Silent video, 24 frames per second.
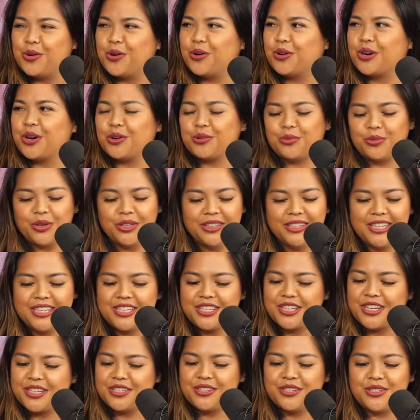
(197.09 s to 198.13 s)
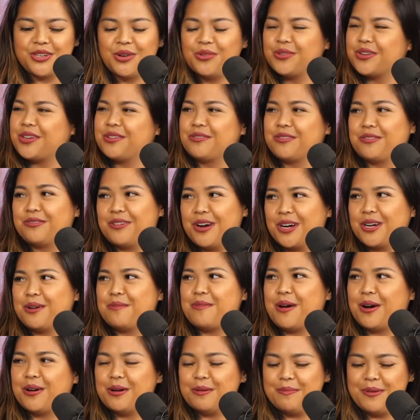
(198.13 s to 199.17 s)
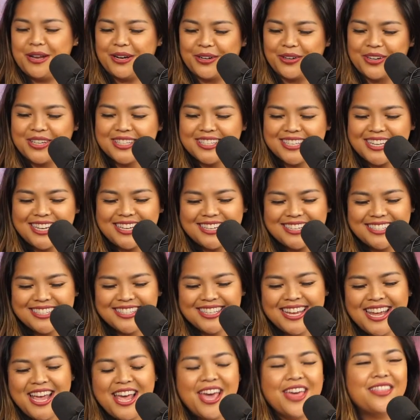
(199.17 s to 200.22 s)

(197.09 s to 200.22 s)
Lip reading: or really just don't give a fuck about appearances,